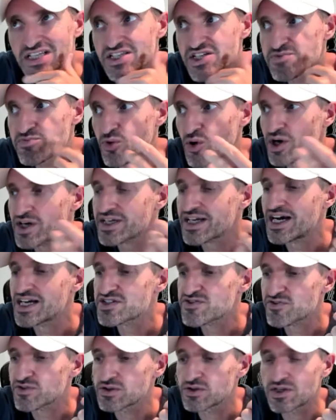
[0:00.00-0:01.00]
this
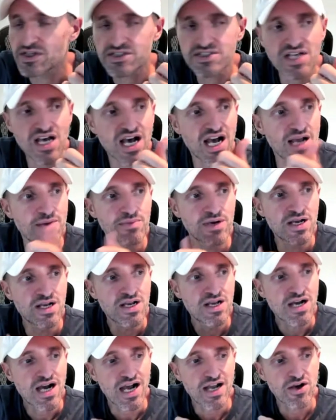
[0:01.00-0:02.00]
broadcast for a long time,
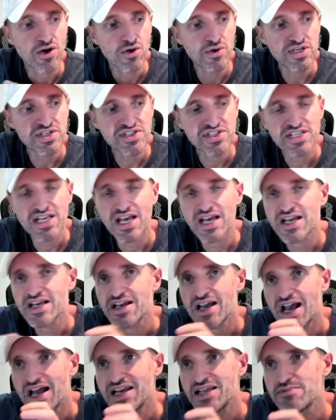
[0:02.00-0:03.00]
I always
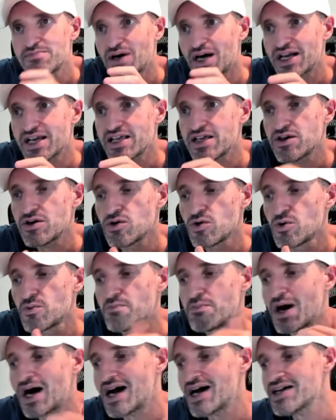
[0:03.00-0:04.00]
say anybody who
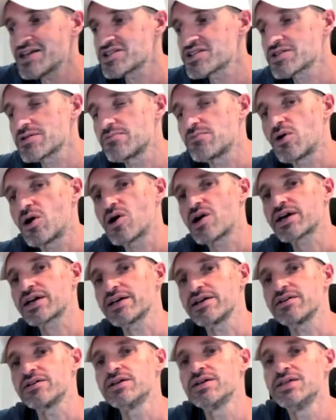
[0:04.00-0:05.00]
buys the
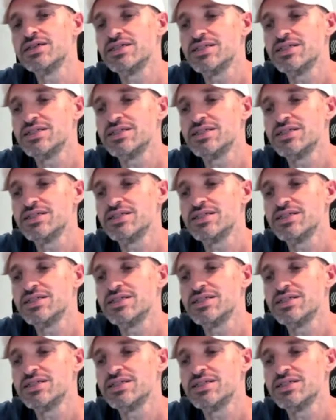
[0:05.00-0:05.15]
market